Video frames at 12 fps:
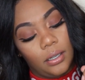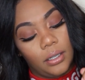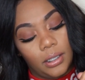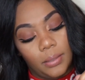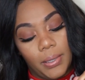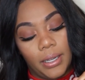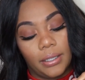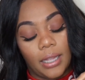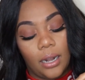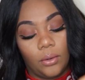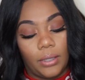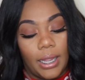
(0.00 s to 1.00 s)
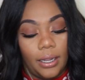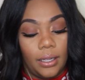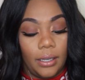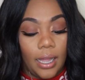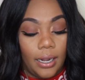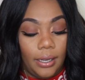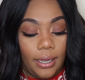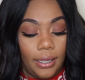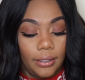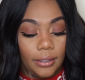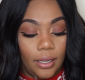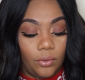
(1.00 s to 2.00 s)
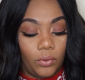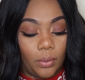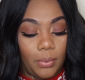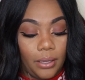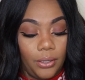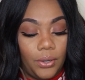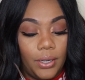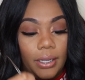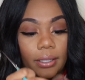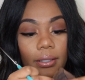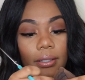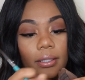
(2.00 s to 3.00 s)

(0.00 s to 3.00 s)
just because I don't like a lot of lace left on my units.